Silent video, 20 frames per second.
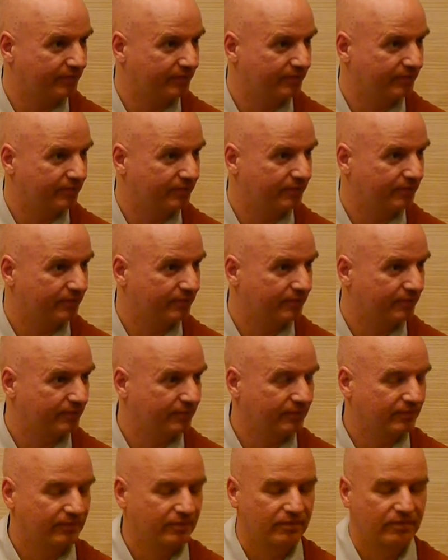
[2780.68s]

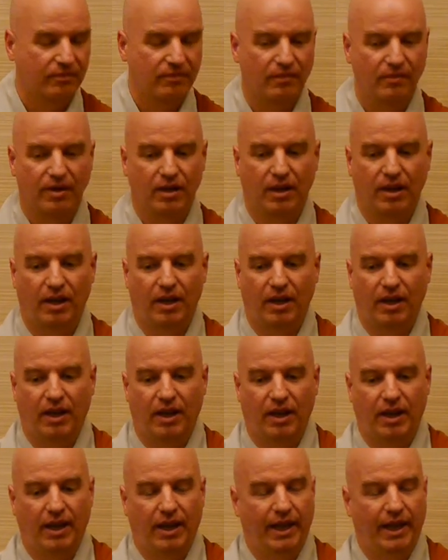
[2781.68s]
Nobody speaks.